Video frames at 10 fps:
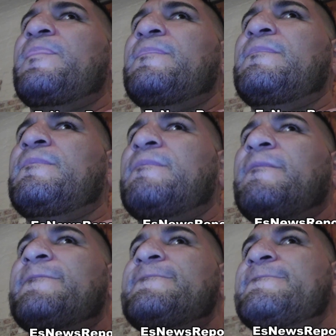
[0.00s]
about him that you
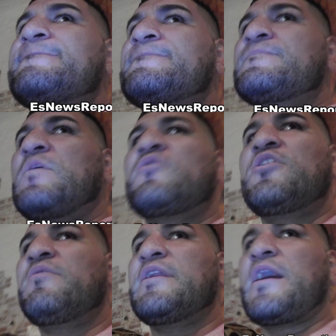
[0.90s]
don't like? Or, or, or
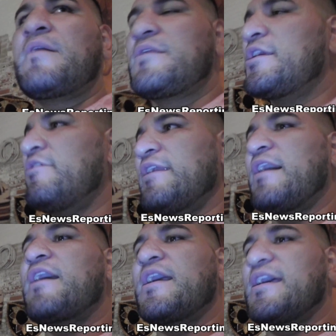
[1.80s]
you know what? I, you know what?
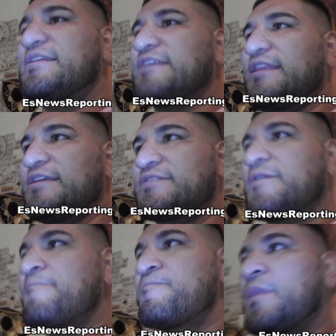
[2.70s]
I, I got to say this.
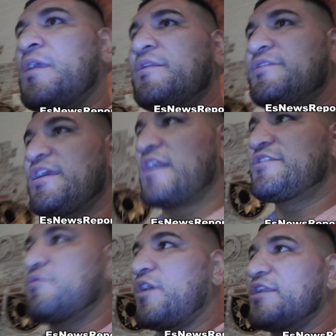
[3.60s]

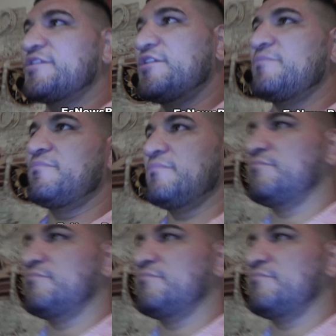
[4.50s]
Deontay Wilder